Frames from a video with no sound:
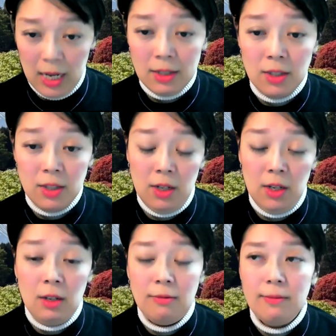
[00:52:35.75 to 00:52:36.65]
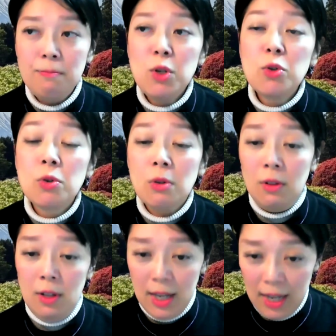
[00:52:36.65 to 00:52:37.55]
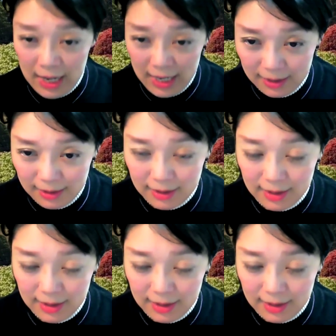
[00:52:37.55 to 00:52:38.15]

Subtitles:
as a mutual aid.